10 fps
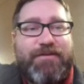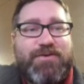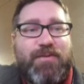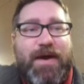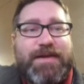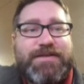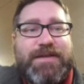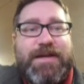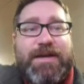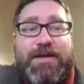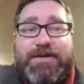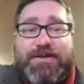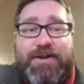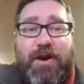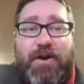for twice,
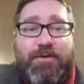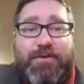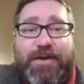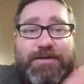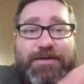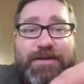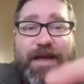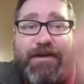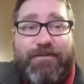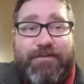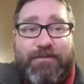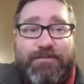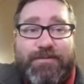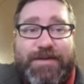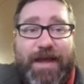Dar, who deals a lot of
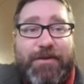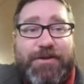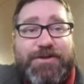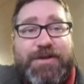damage,